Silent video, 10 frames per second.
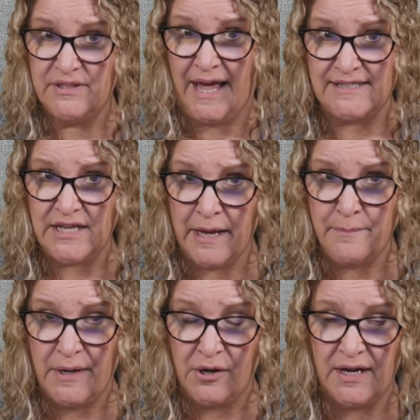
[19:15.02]
time
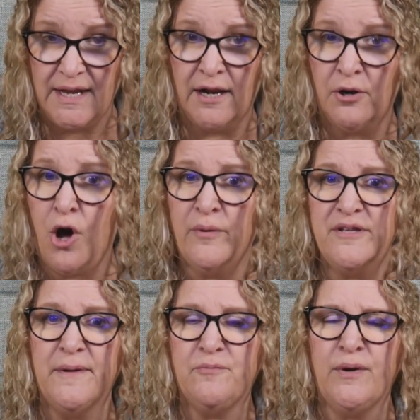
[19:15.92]
period. It'll
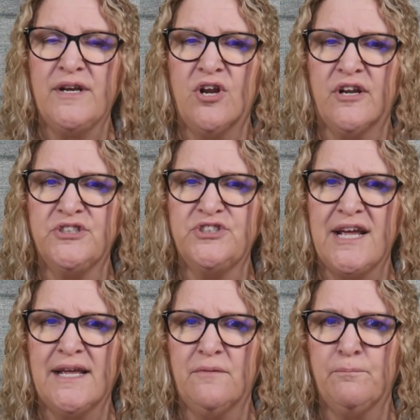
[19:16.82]
always be printed on your
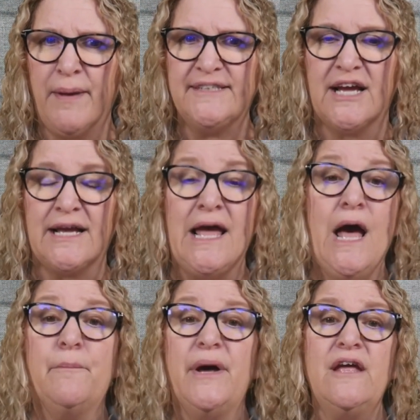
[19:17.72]
paycheck.
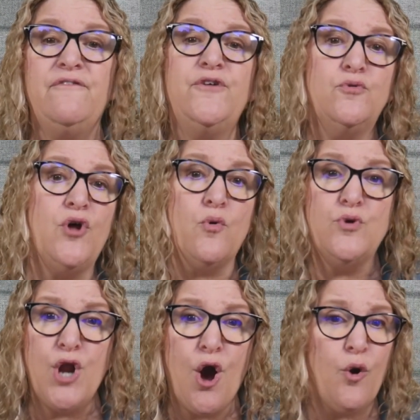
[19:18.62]
But if you
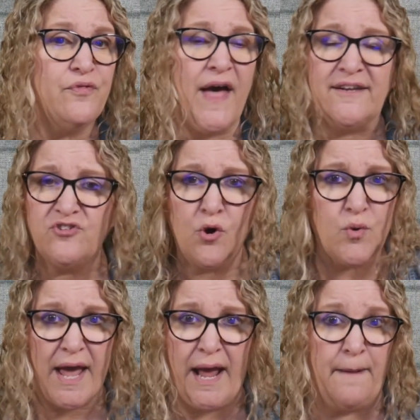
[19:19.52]
don't know, that's
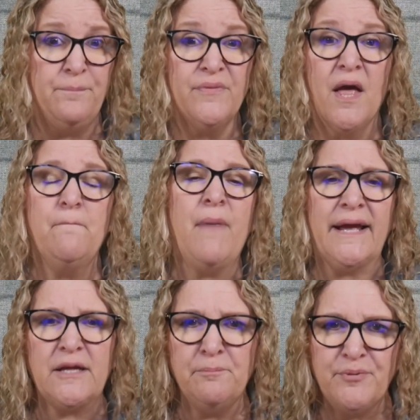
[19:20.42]
okay. My
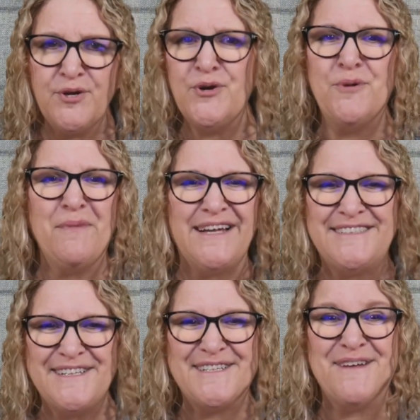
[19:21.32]
computer, my
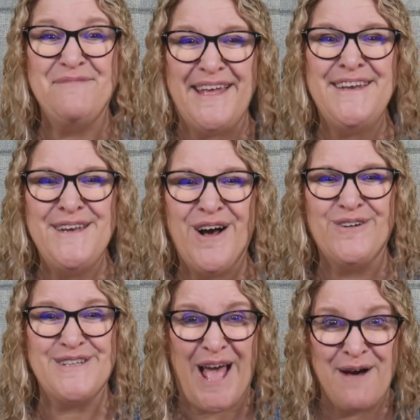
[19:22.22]
system, it
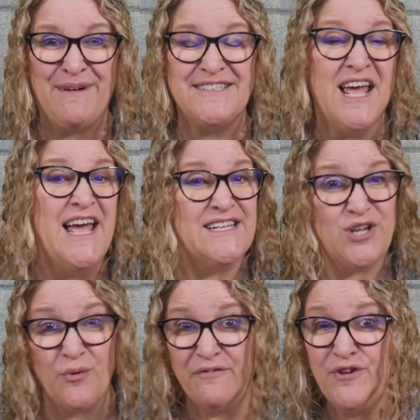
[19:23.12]
knows how much.
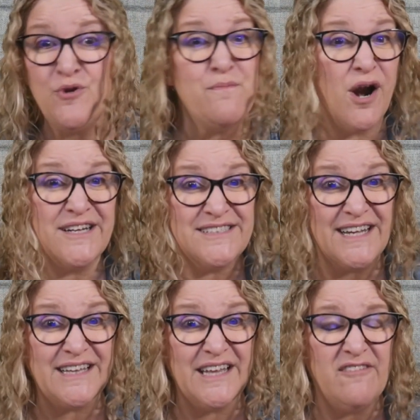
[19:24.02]
So if you mark
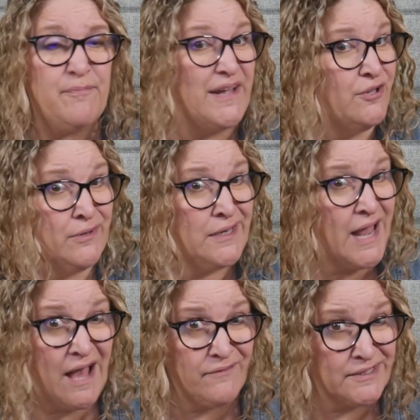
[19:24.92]
sick leave, but you didn't
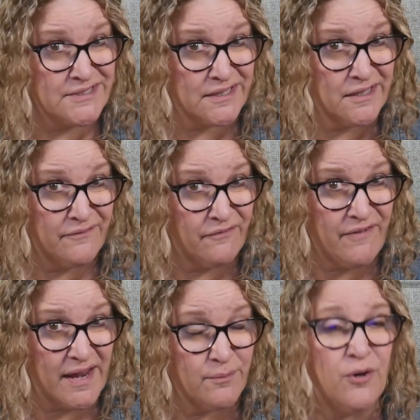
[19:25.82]
have any sick leave
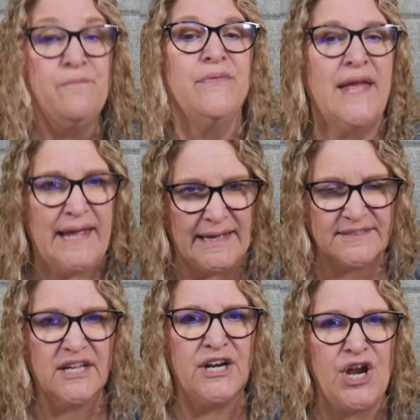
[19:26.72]
available,
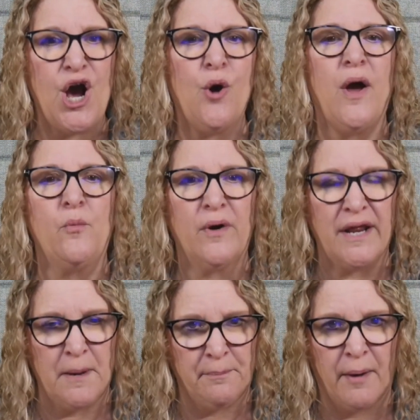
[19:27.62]
it's going to know, and we're
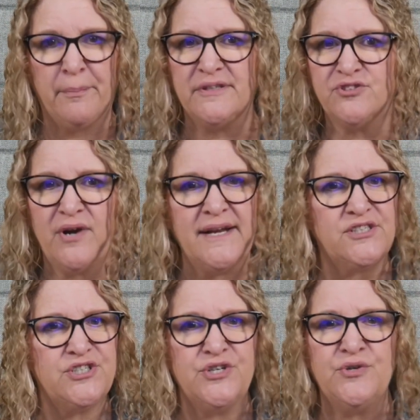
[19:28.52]
going to bump it straight
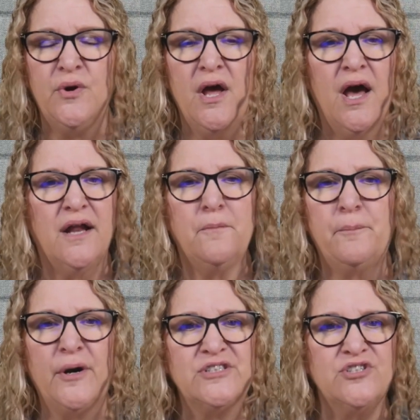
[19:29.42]
to
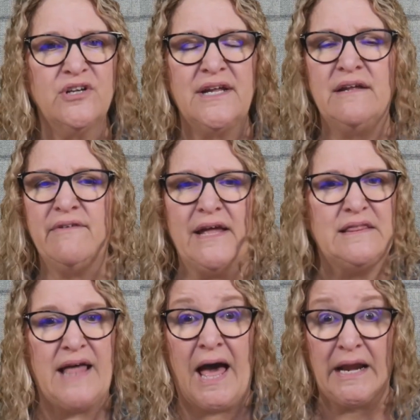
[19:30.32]
personal leave.
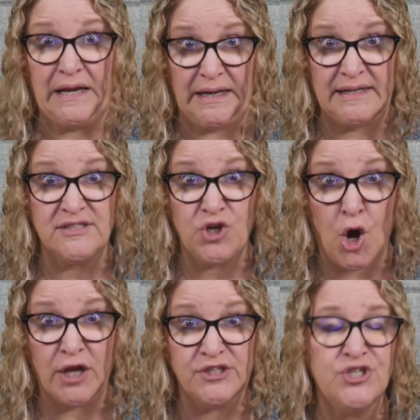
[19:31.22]
If that is
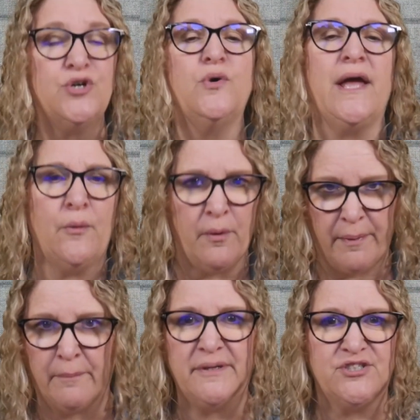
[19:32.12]
gone too, it will
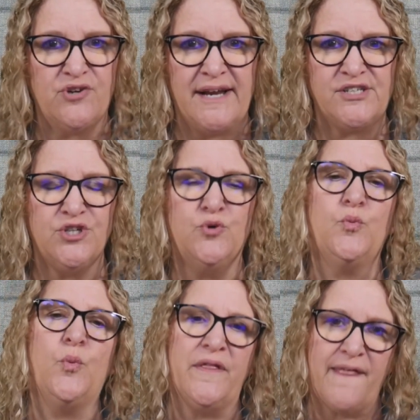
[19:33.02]
bump it straight to
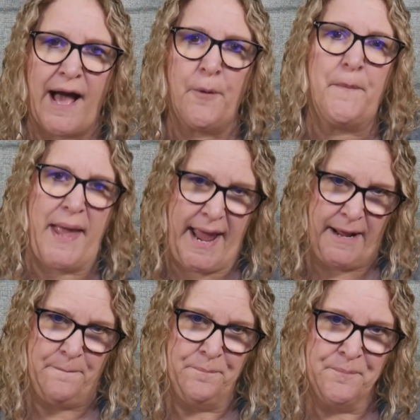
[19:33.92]
without
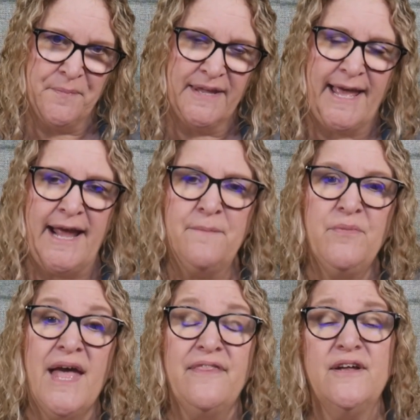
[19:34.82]
pay. Okay,
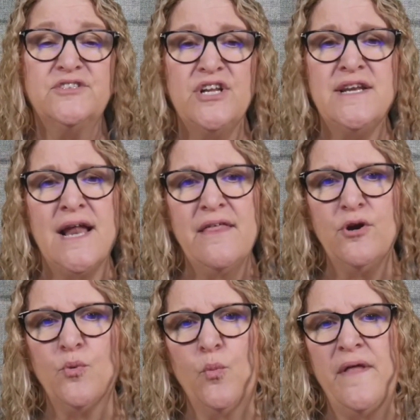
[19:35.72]
there's
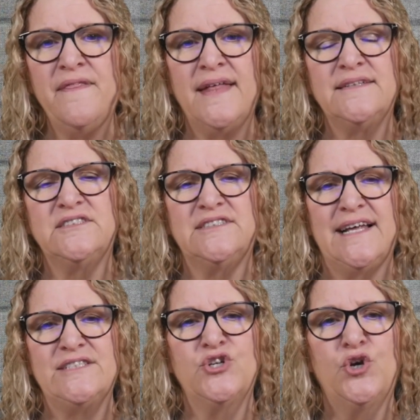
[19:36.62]
another one that
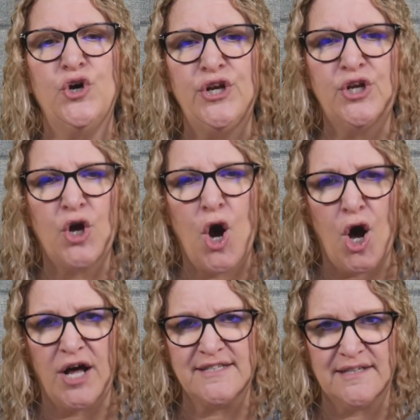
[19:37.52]
says good
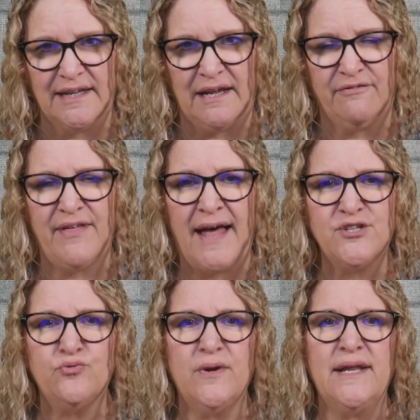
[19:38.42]
cause leave.
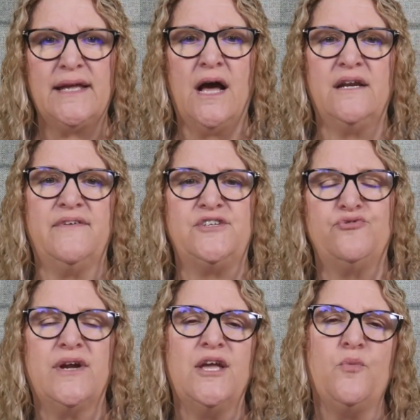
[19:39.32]
That's really kind of a
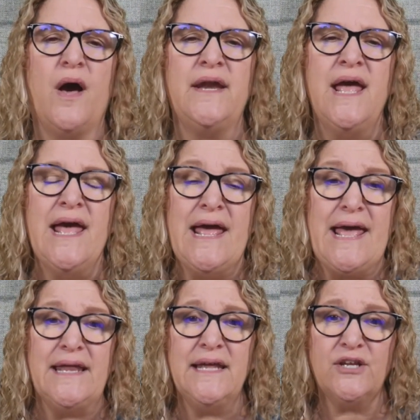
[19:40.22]
tricky one,
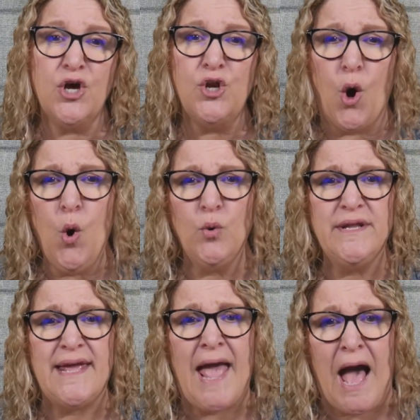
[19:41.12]
and it can
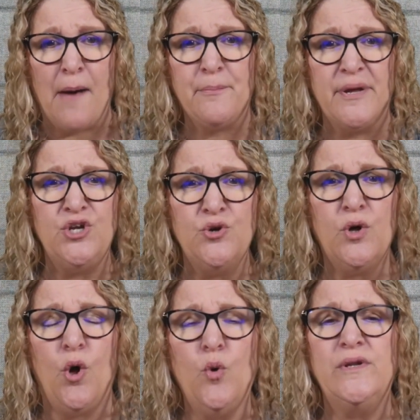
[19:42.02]
only happen, you
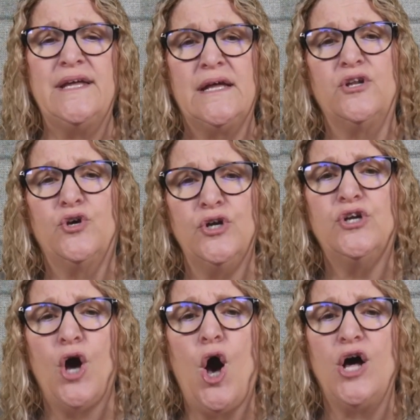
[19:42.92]
will only get
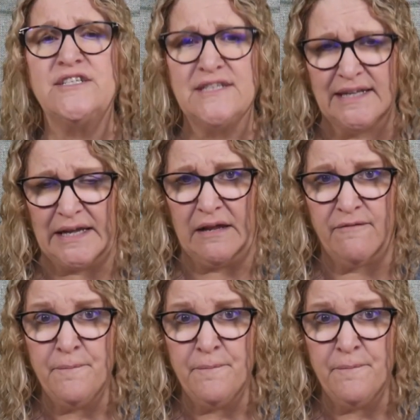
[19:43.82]
good cause leave